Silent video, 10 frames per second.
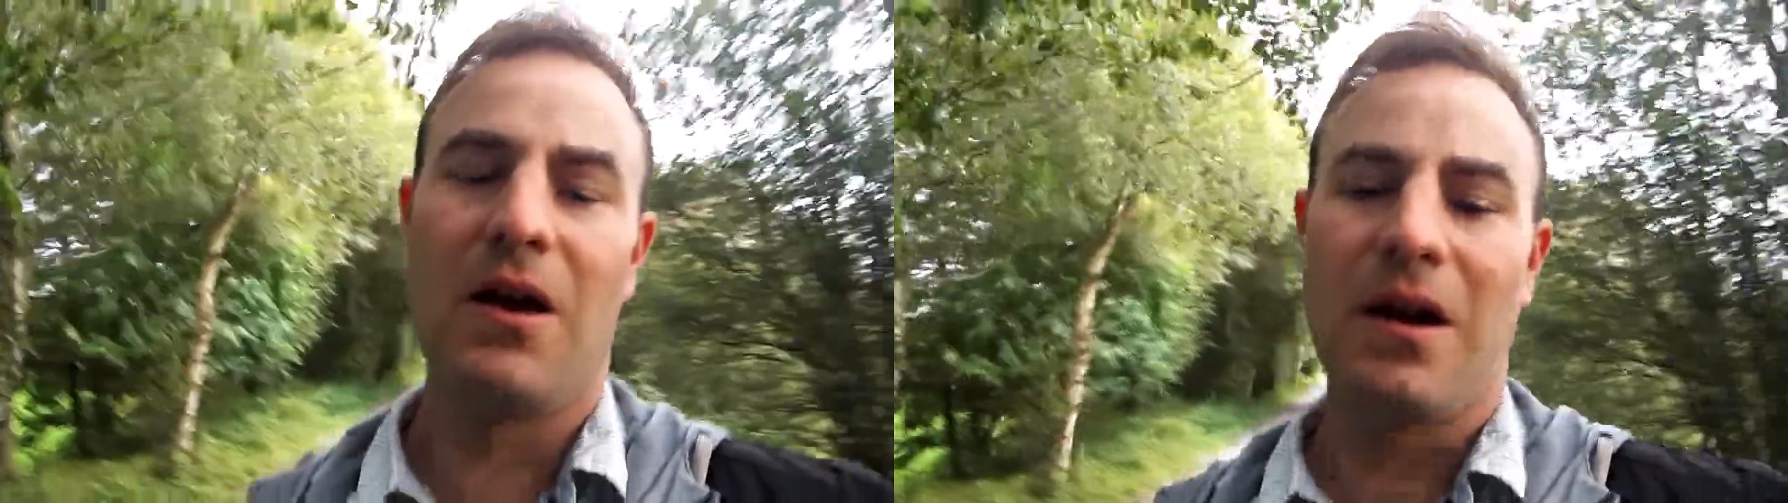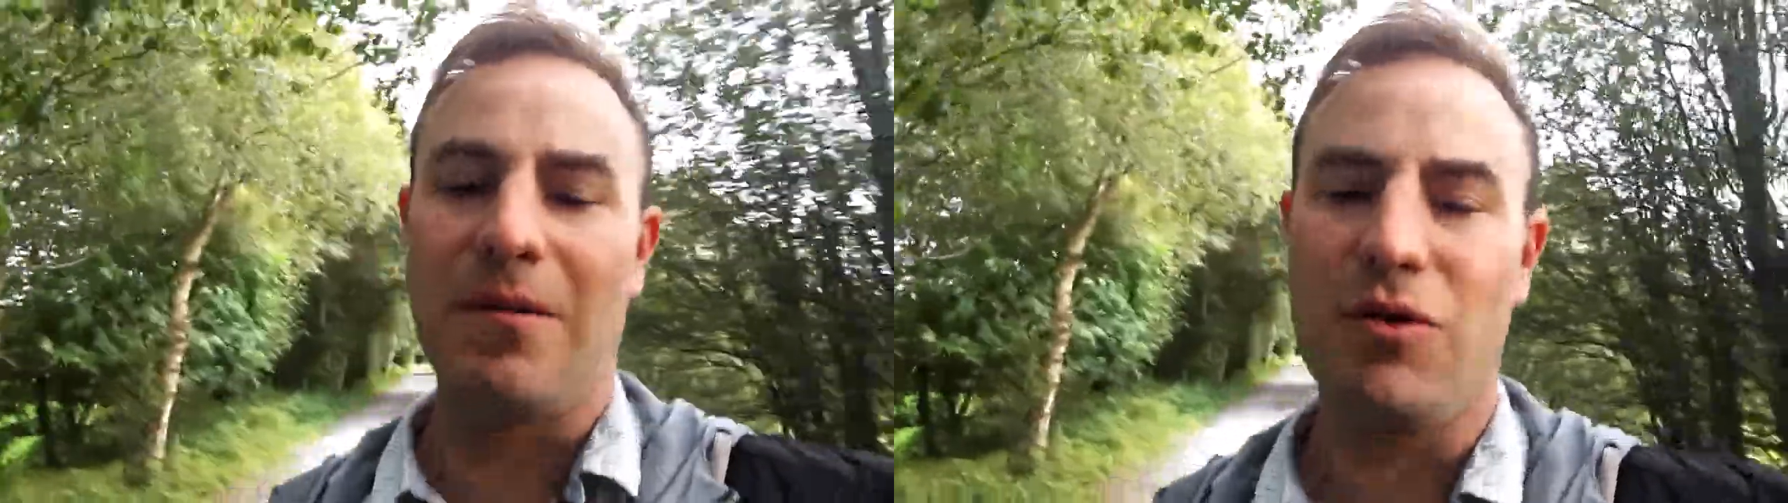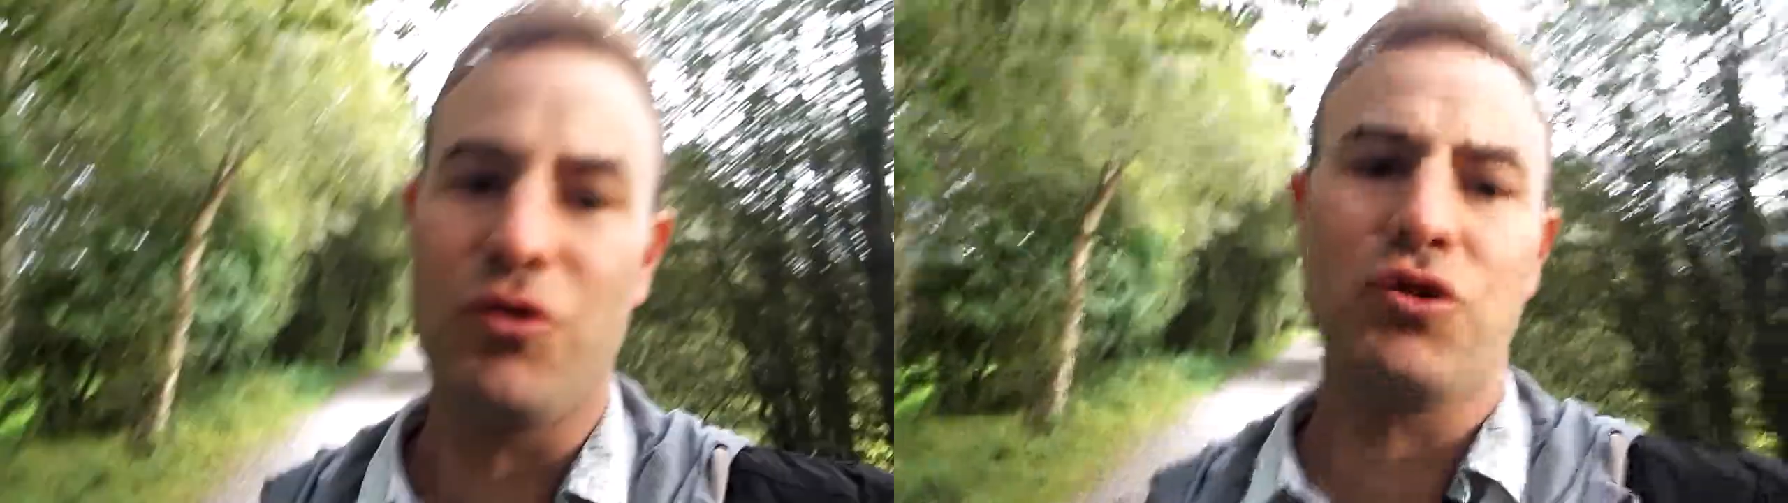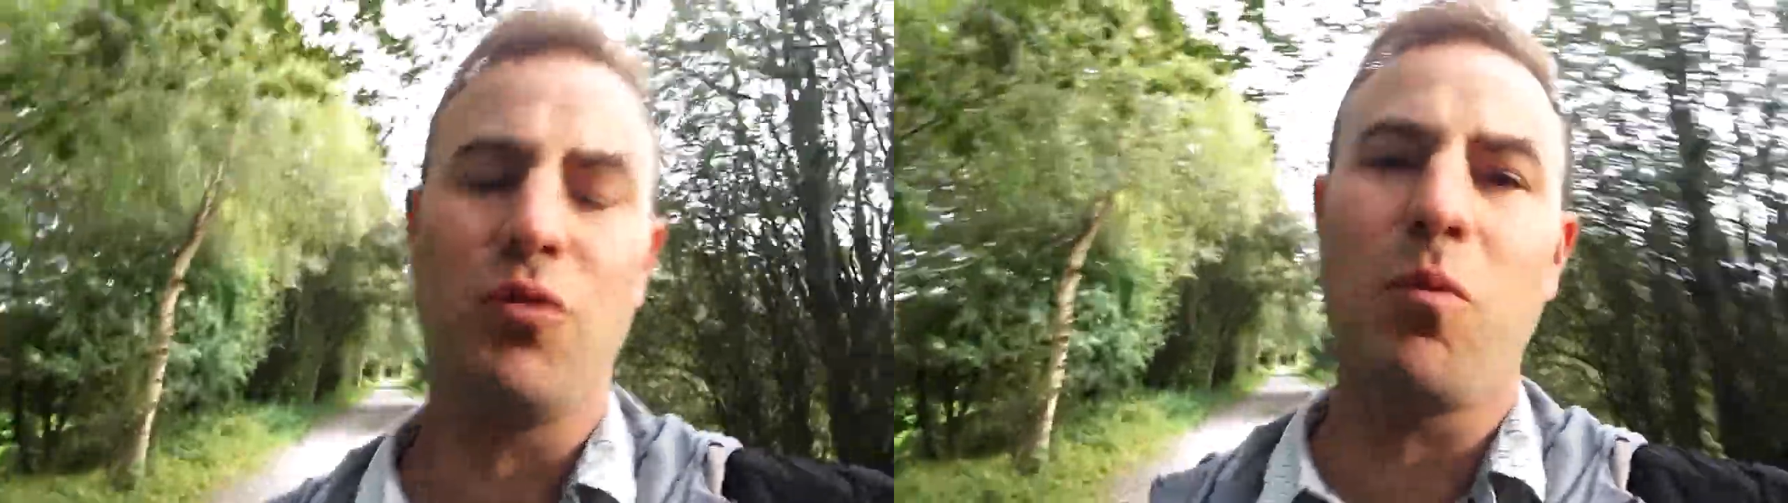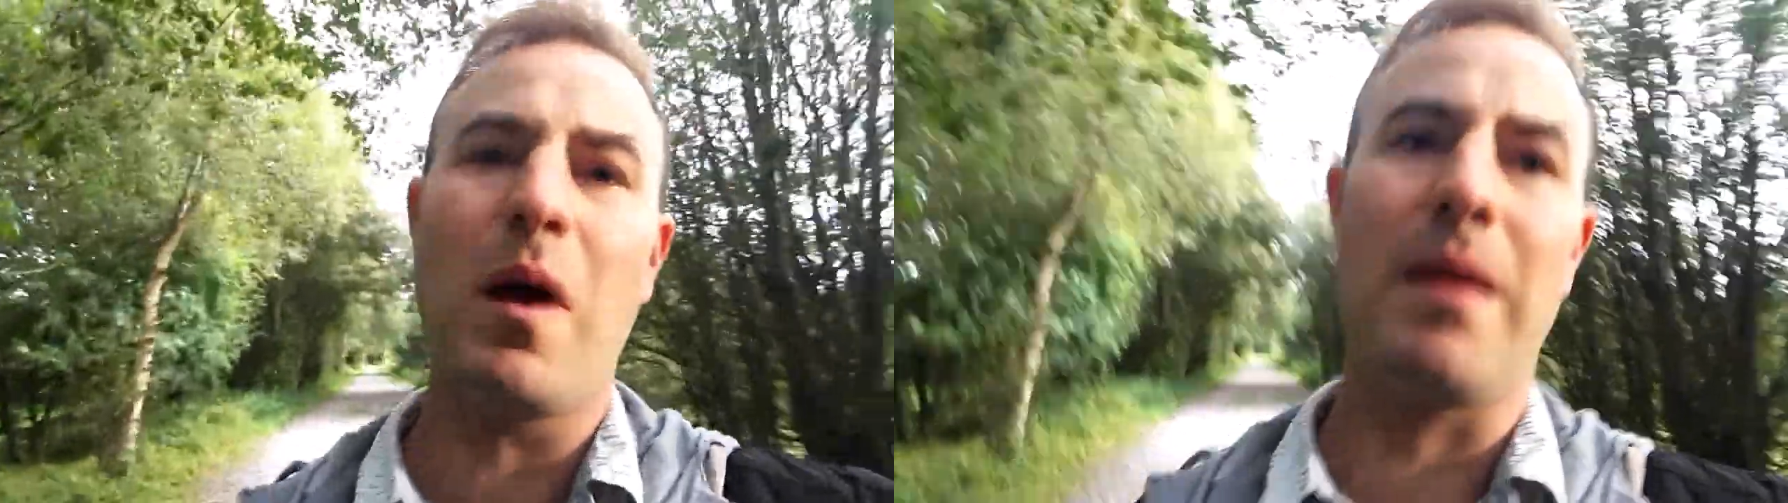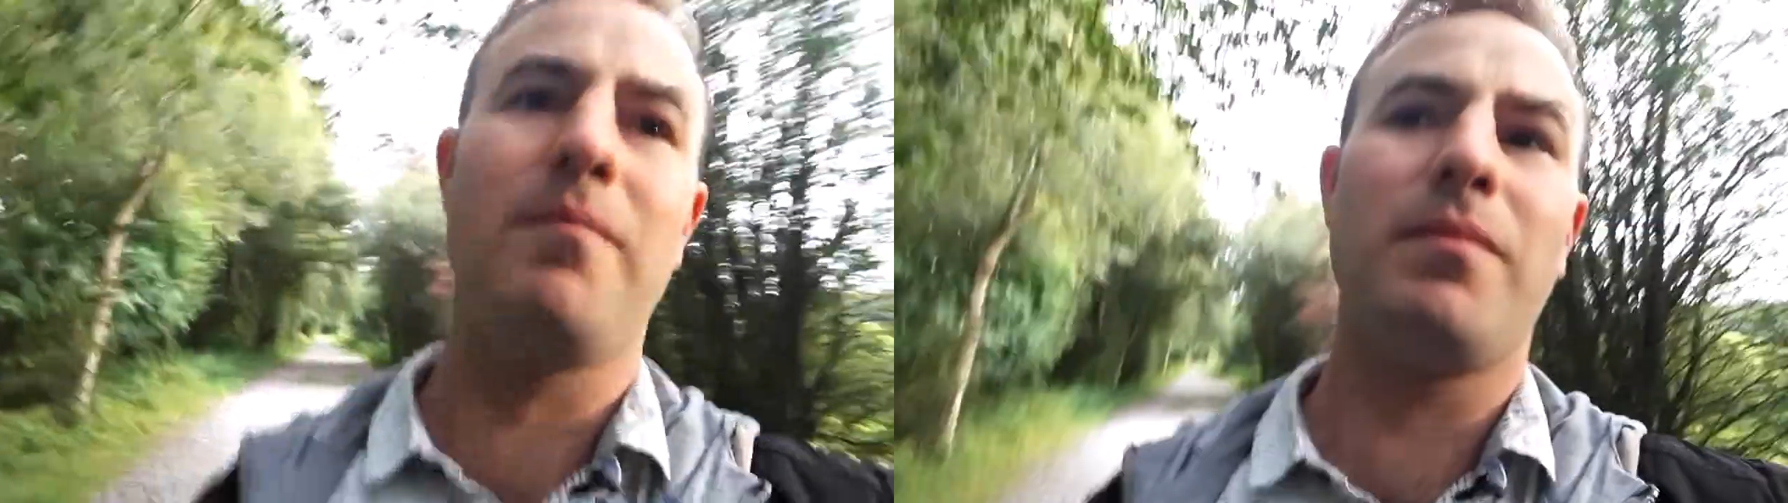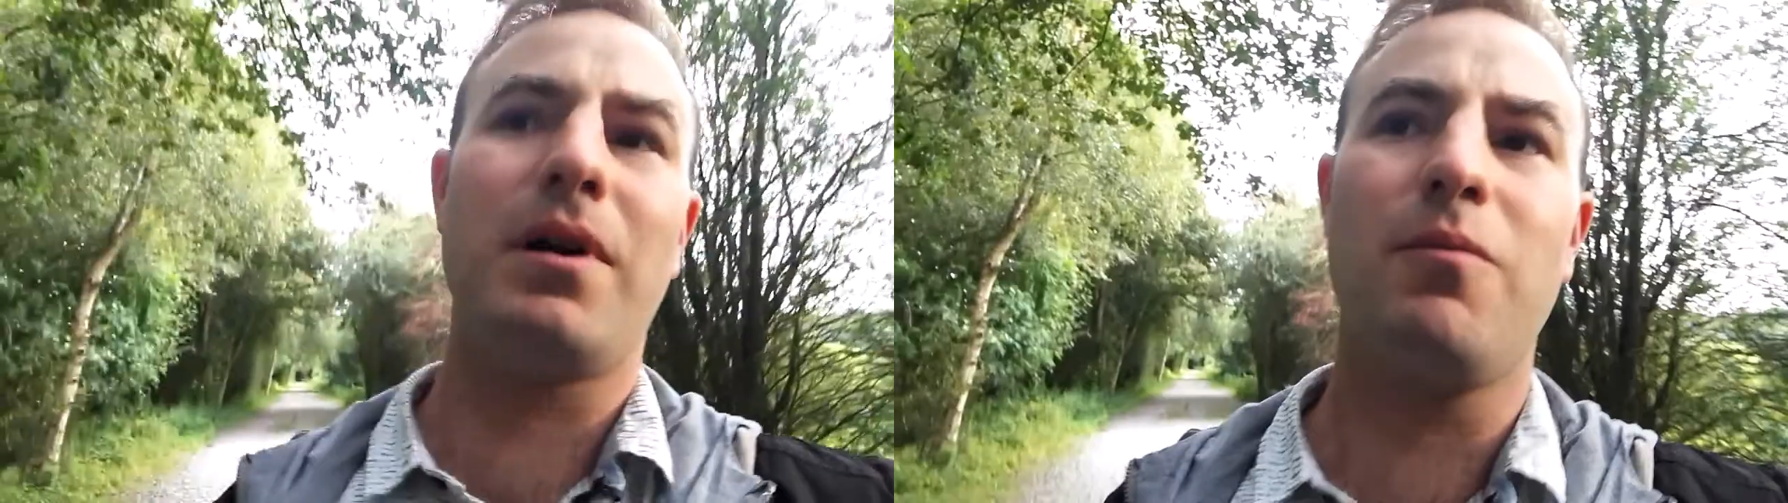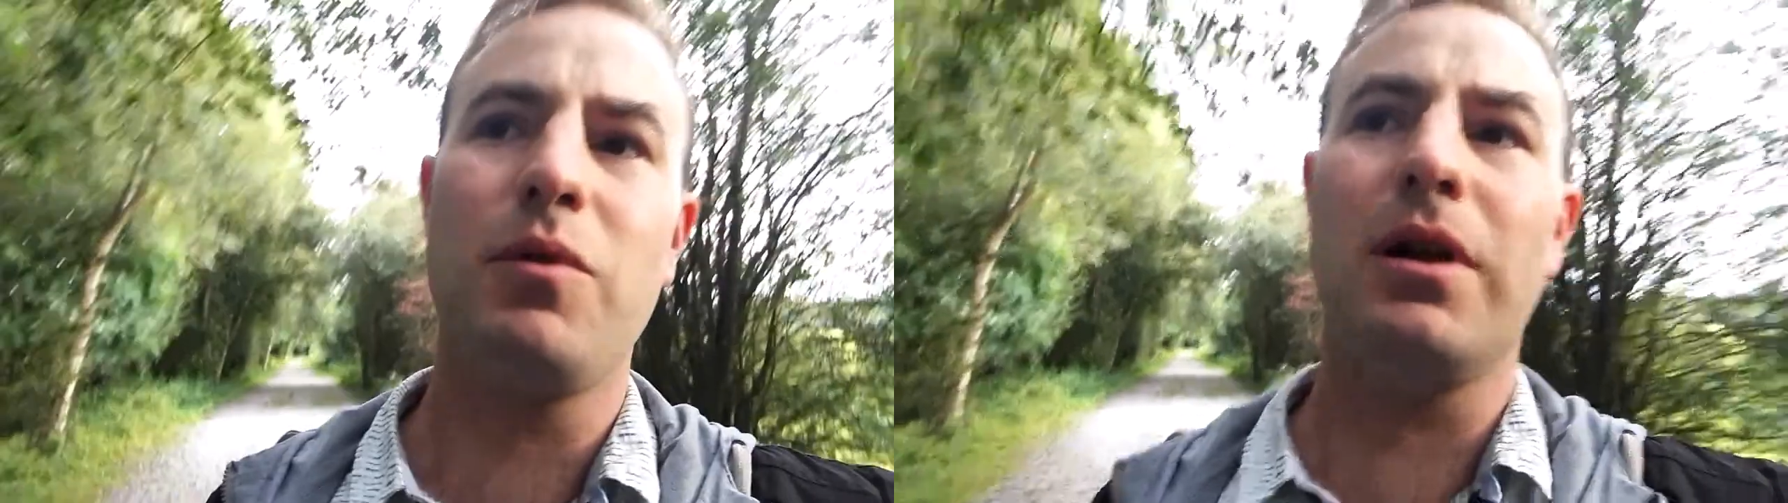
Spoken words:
I'm not sure when, but I would